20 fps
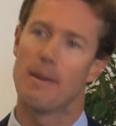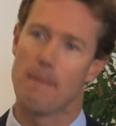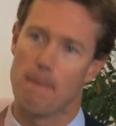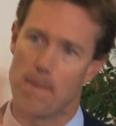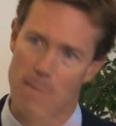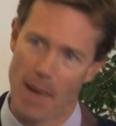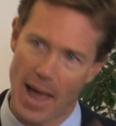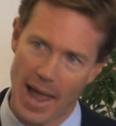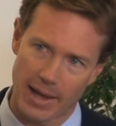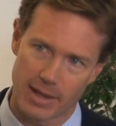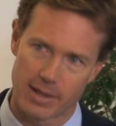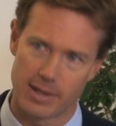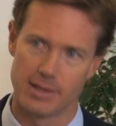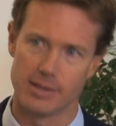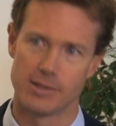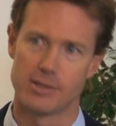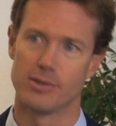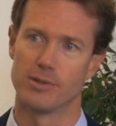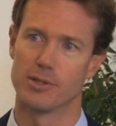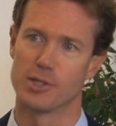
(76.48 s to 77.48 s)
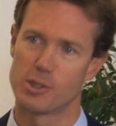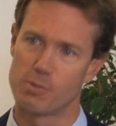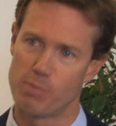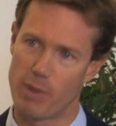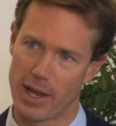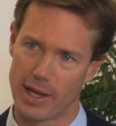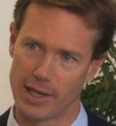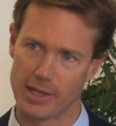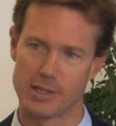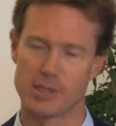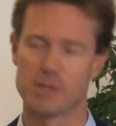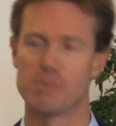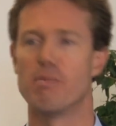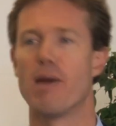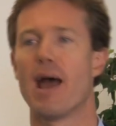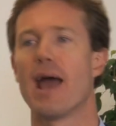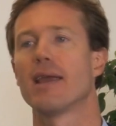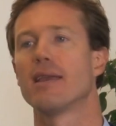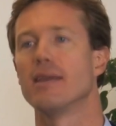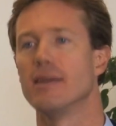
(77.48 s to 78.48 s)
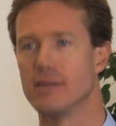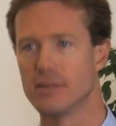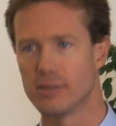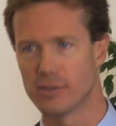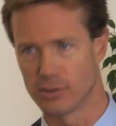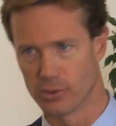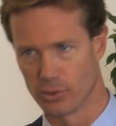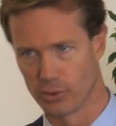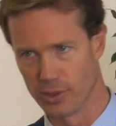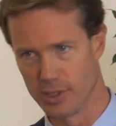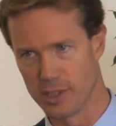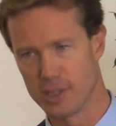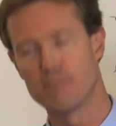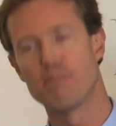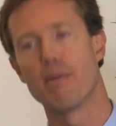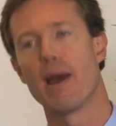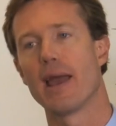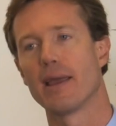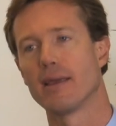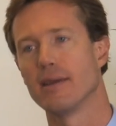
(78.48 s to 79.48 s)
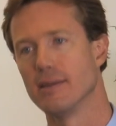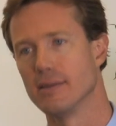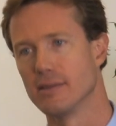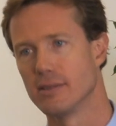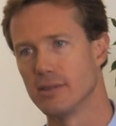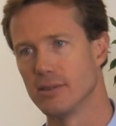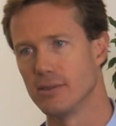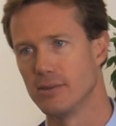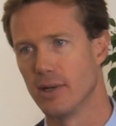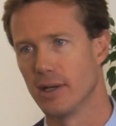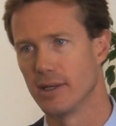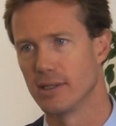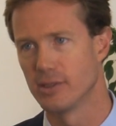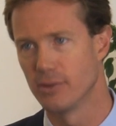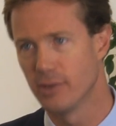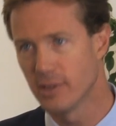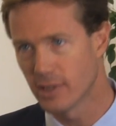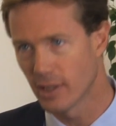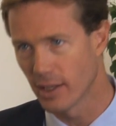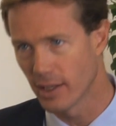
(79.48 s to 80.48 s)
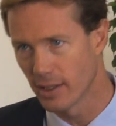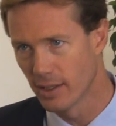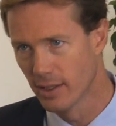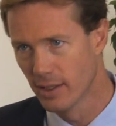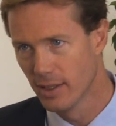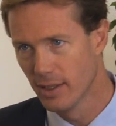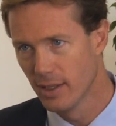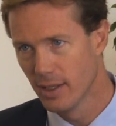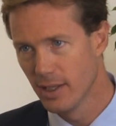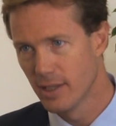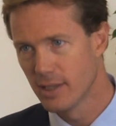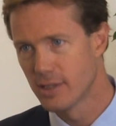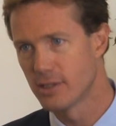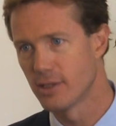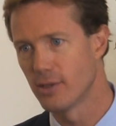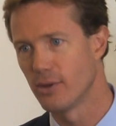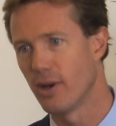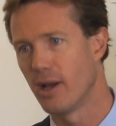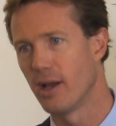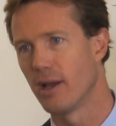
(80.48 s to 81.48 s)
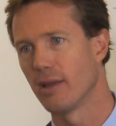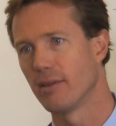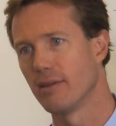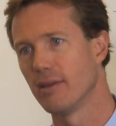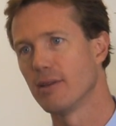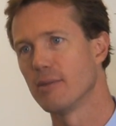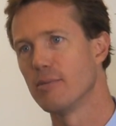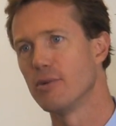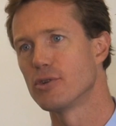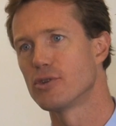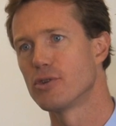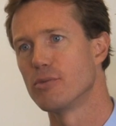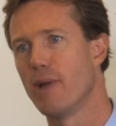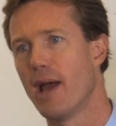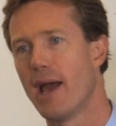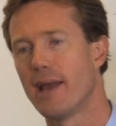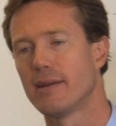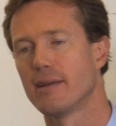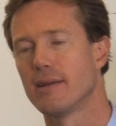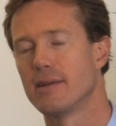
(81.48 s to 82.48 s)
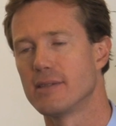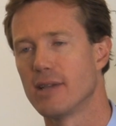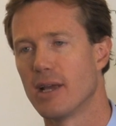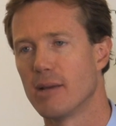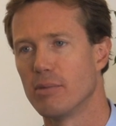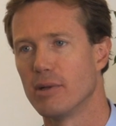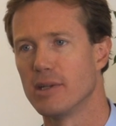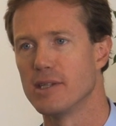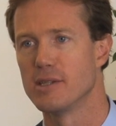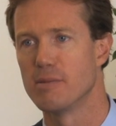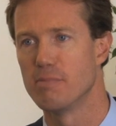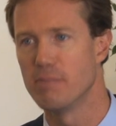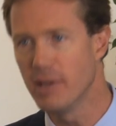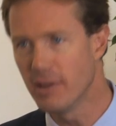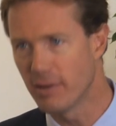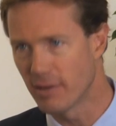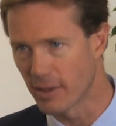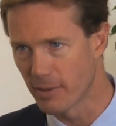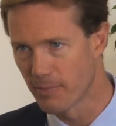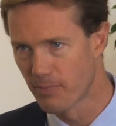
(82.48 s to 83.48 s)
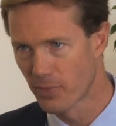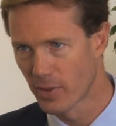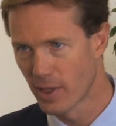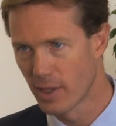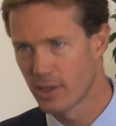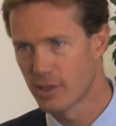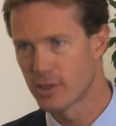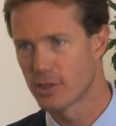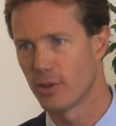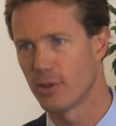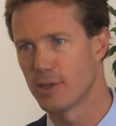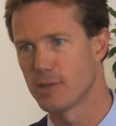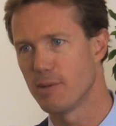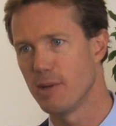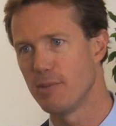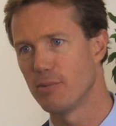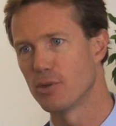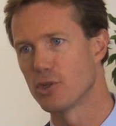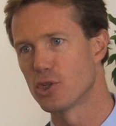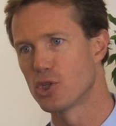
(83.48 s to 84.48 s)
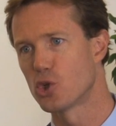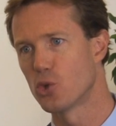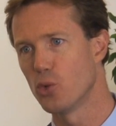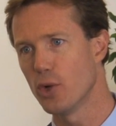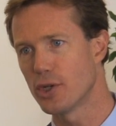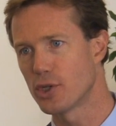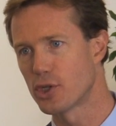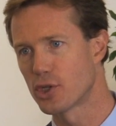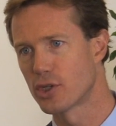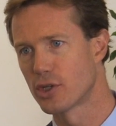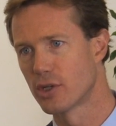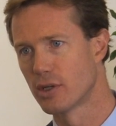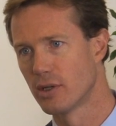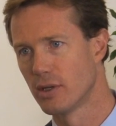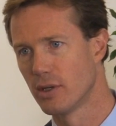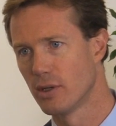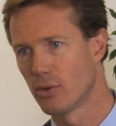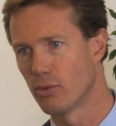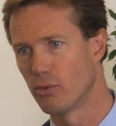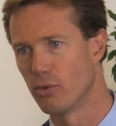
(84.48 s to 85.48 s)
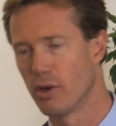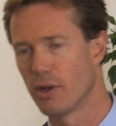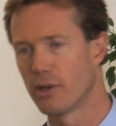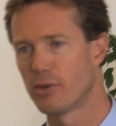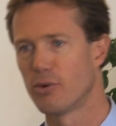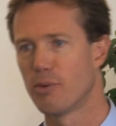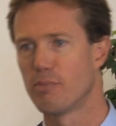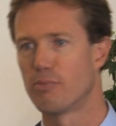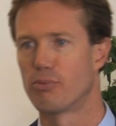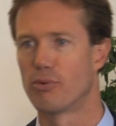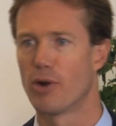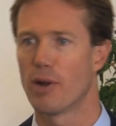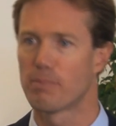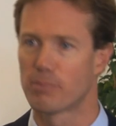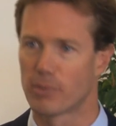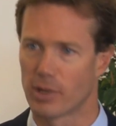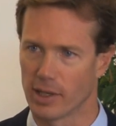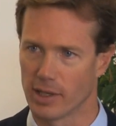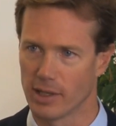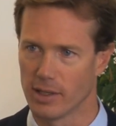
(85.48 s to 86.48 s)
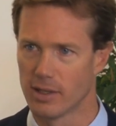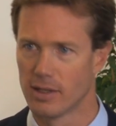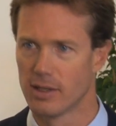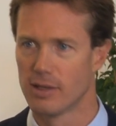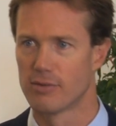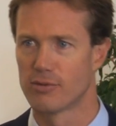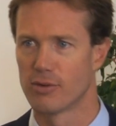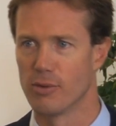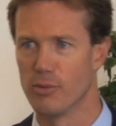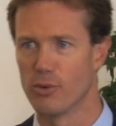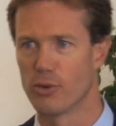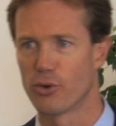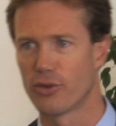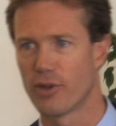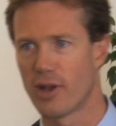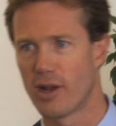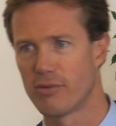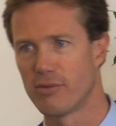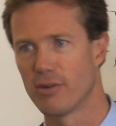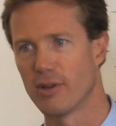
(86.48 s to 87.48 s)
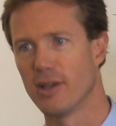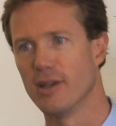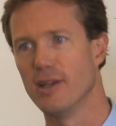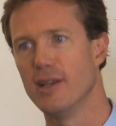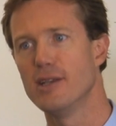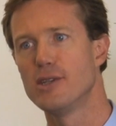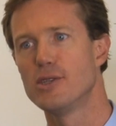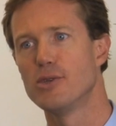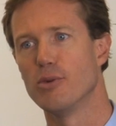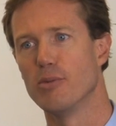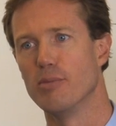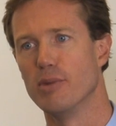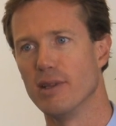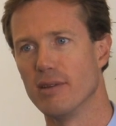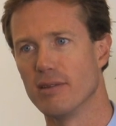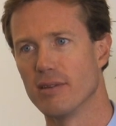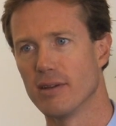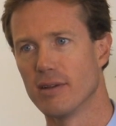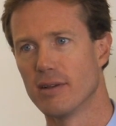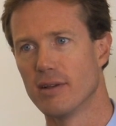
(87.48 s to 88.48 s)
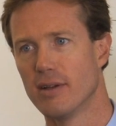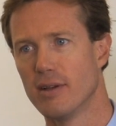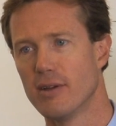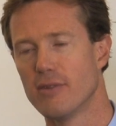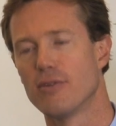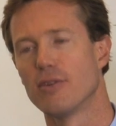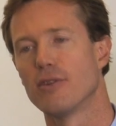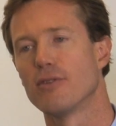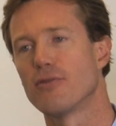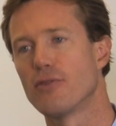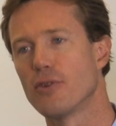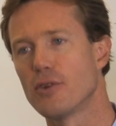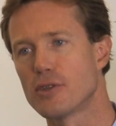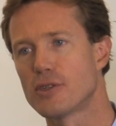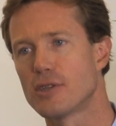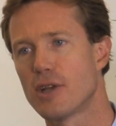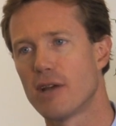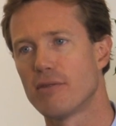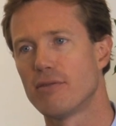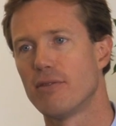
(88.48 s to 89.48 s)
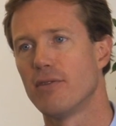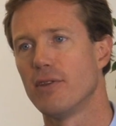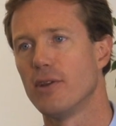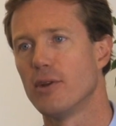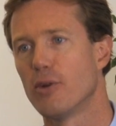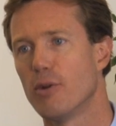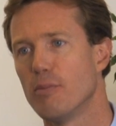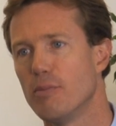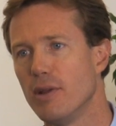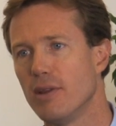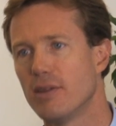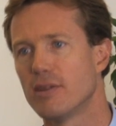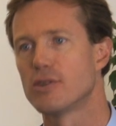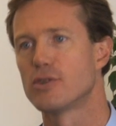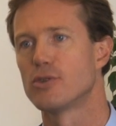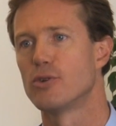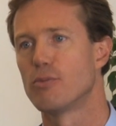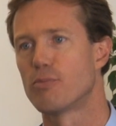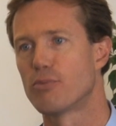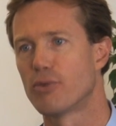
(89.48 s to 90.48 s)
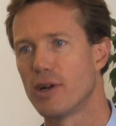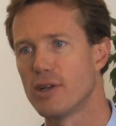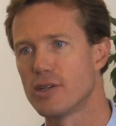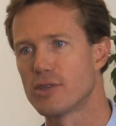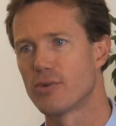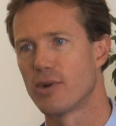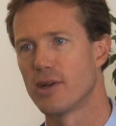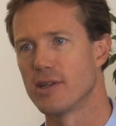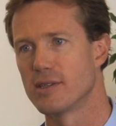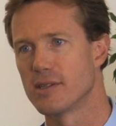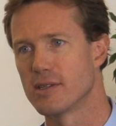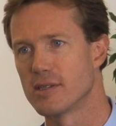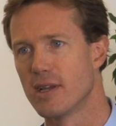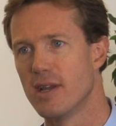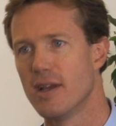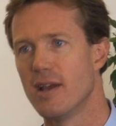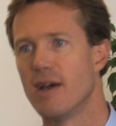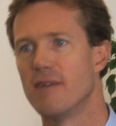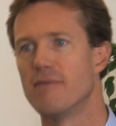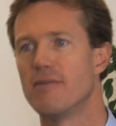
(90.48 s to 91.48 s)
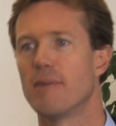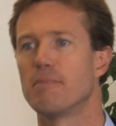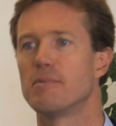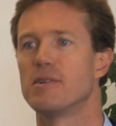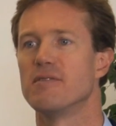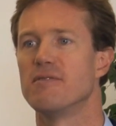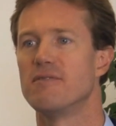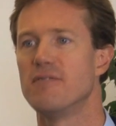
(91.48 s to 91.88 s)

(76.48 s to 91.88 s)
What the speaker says: back into the Spains, back into Greece, back into Italy. So I think the most dramatic example is Ibiza. So as people switched rather abruptly from North Africa into Ibiza, for the first half of the year, Ibiza saw price rises of up to